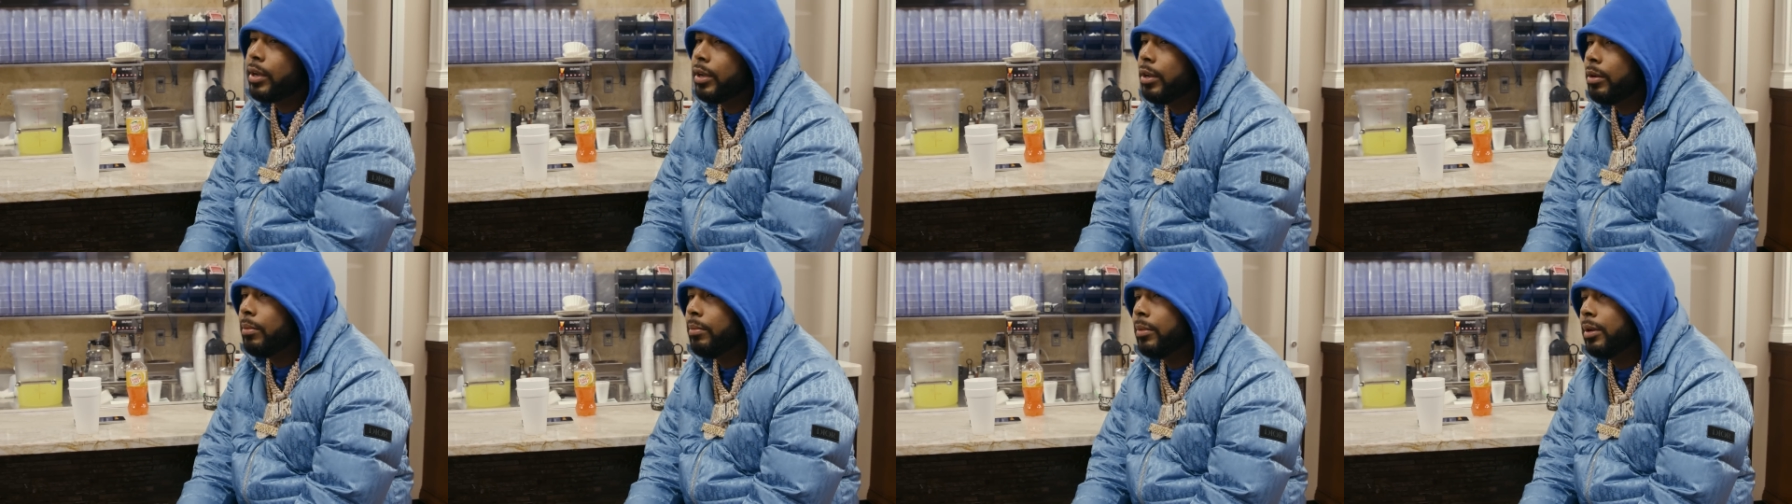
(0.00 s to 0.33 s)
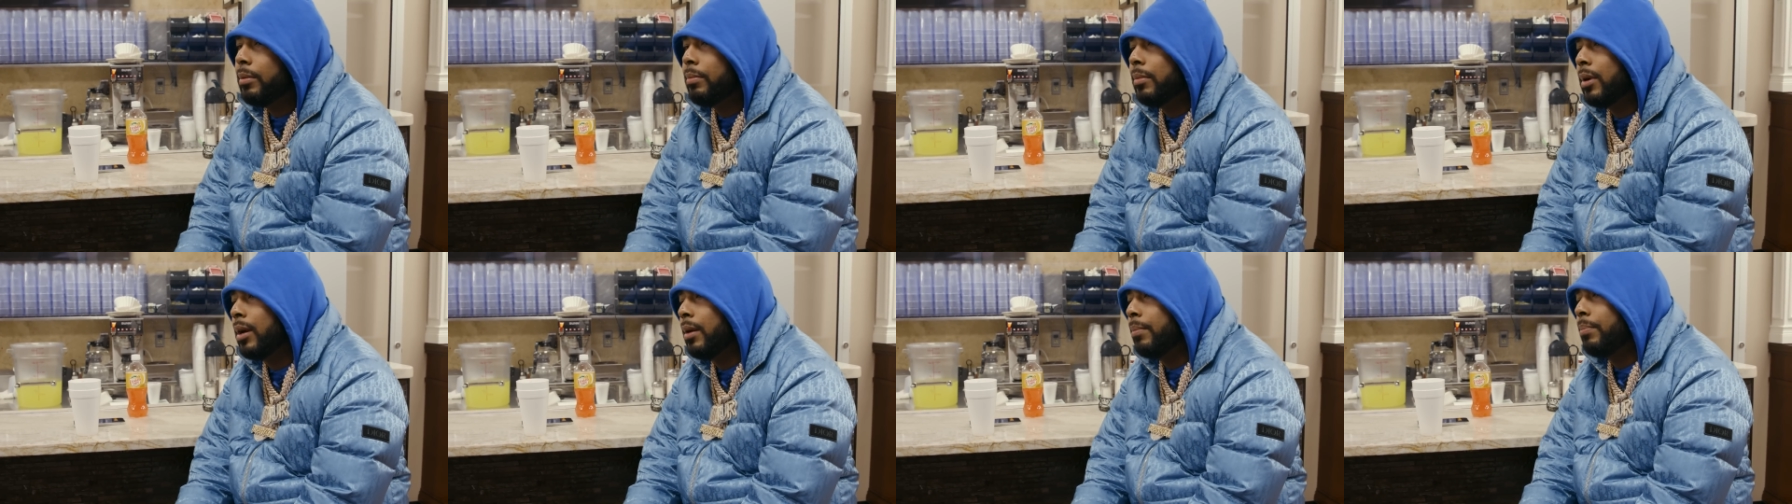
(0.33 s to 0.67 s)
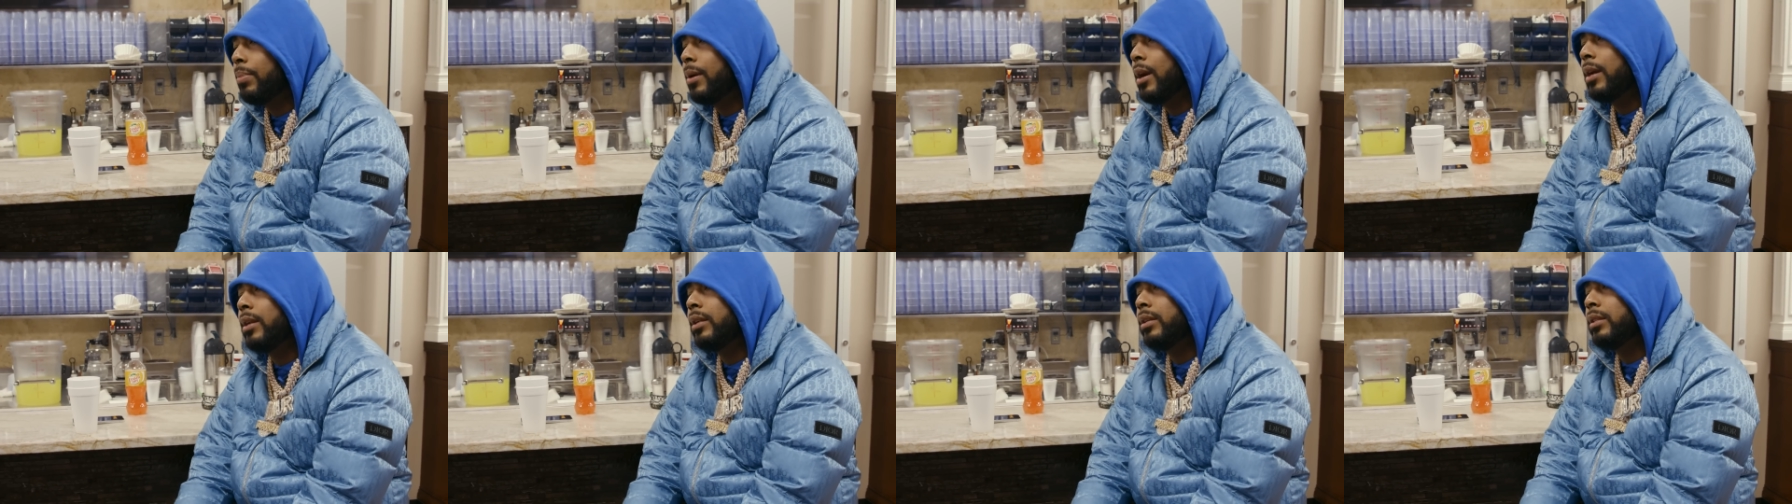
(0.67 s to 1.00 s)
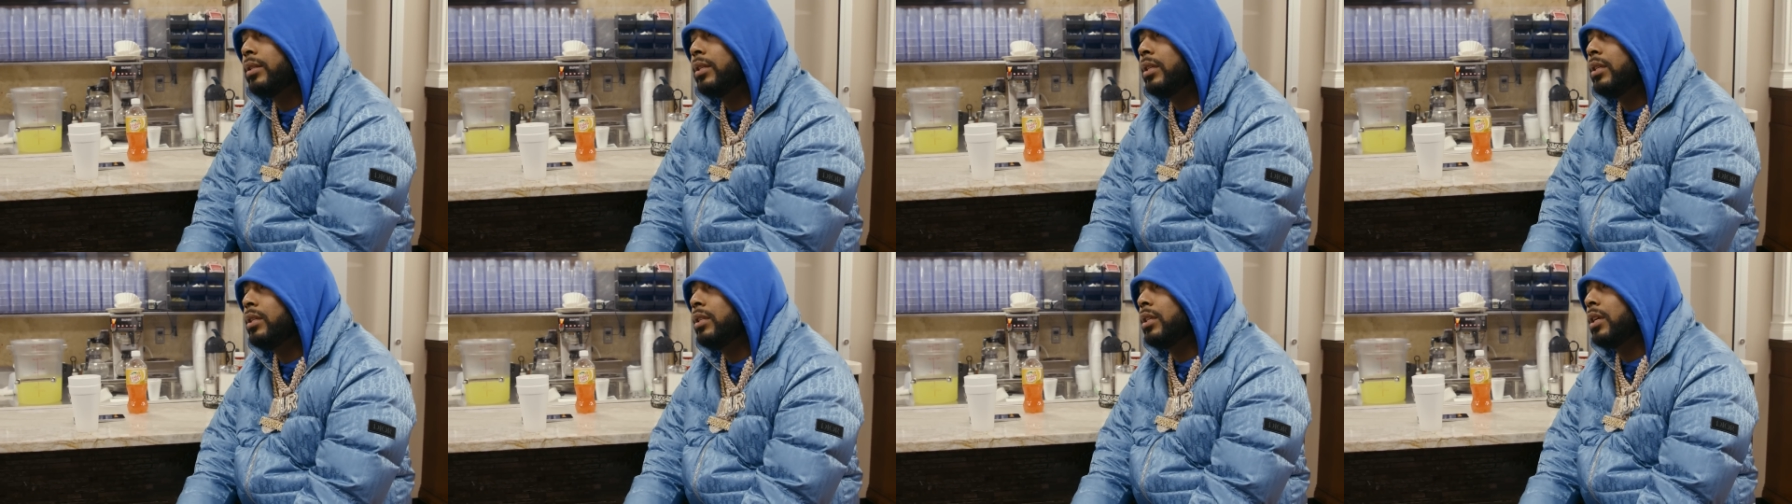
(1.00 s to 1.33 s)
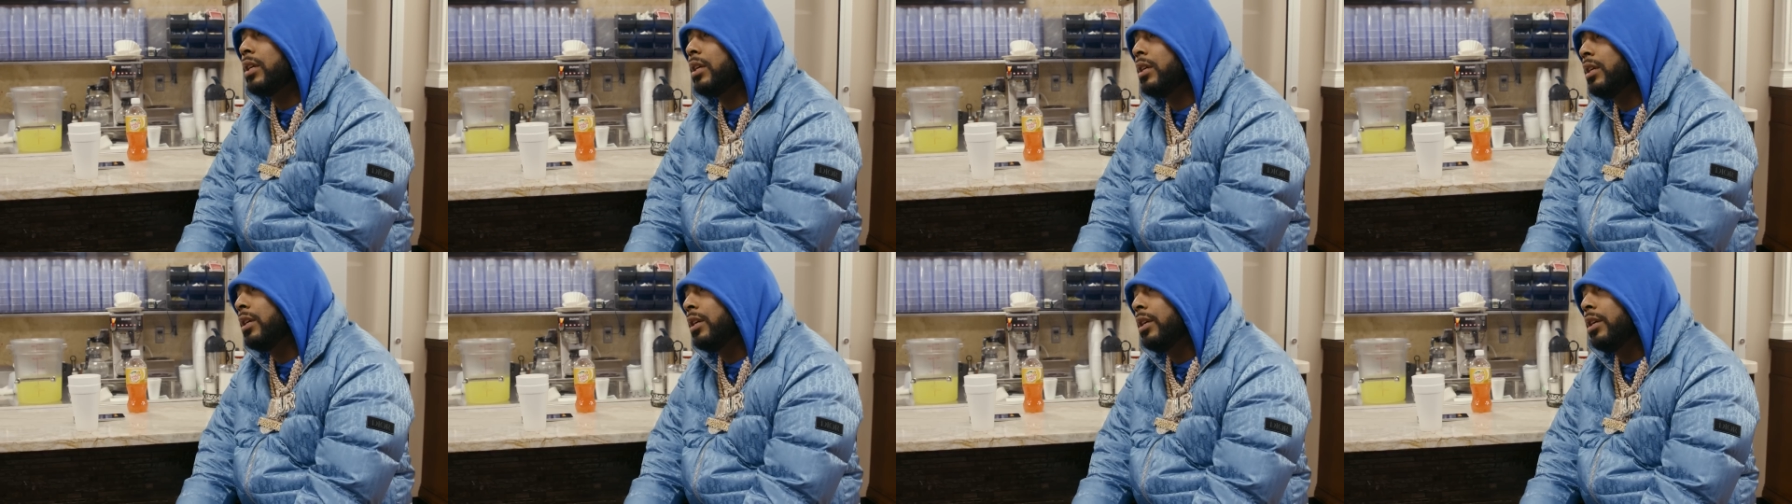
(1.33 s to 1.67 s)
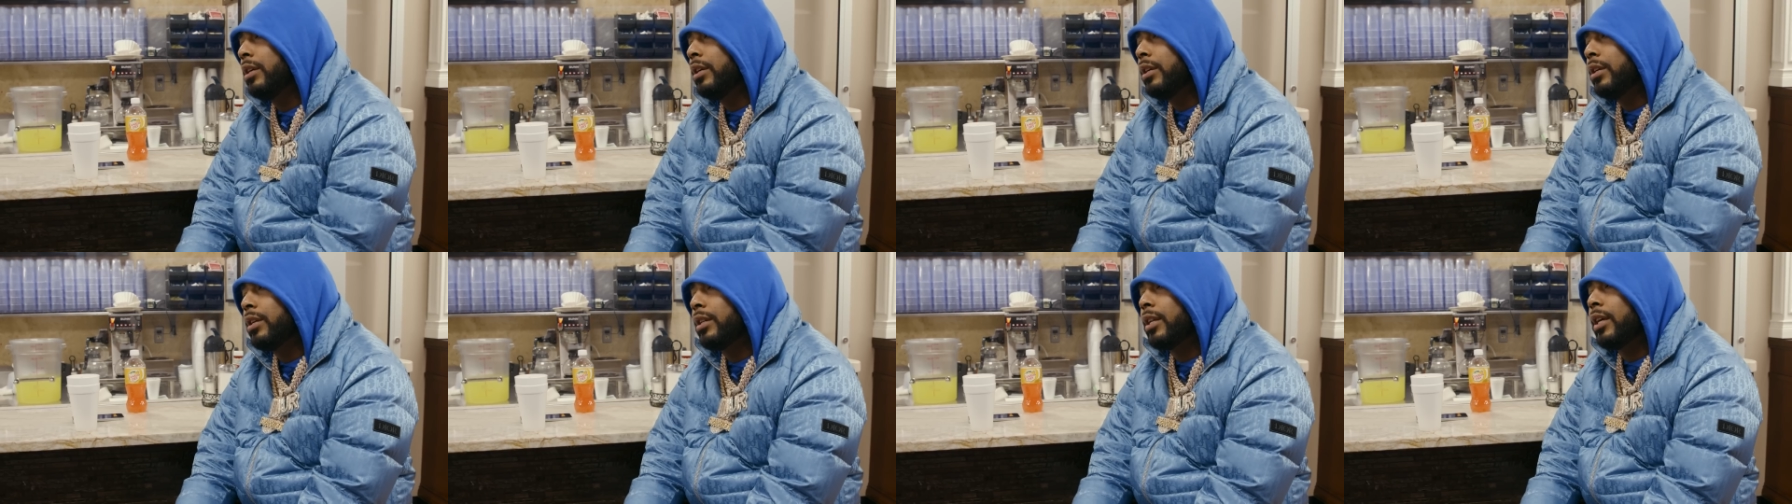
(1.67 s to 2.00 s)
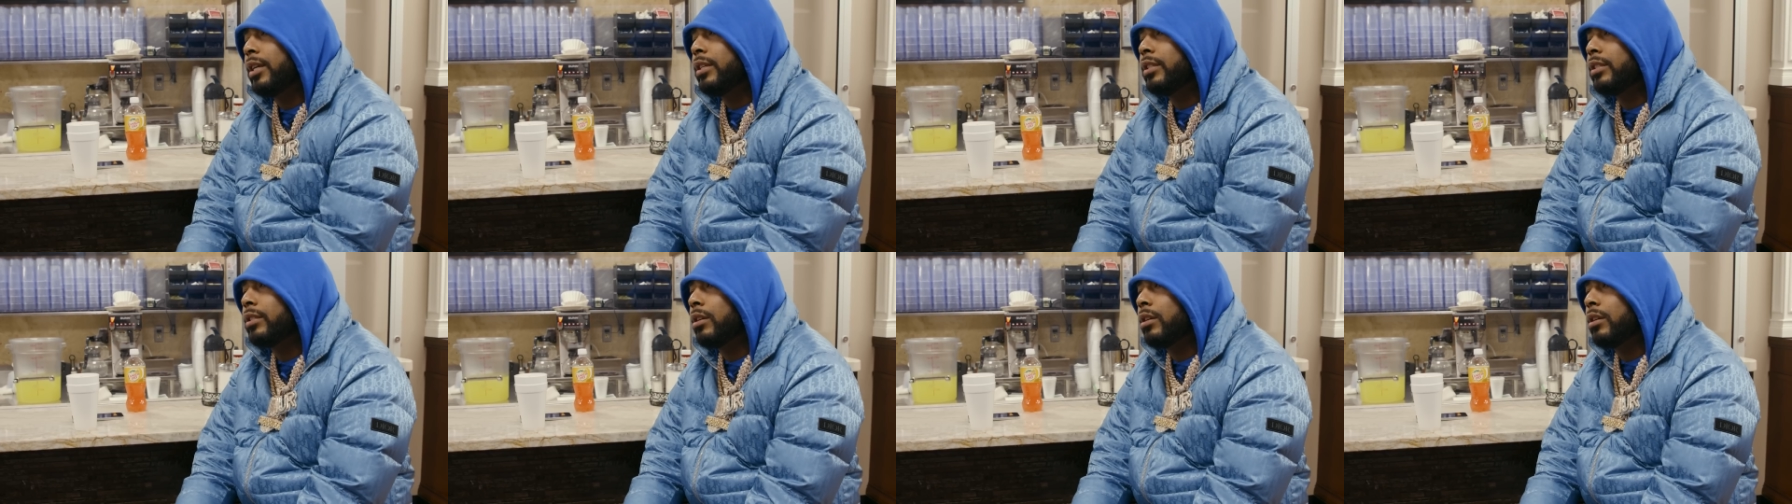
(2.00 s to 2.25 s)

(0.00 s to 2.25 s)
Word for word: Him and my partner TJ, they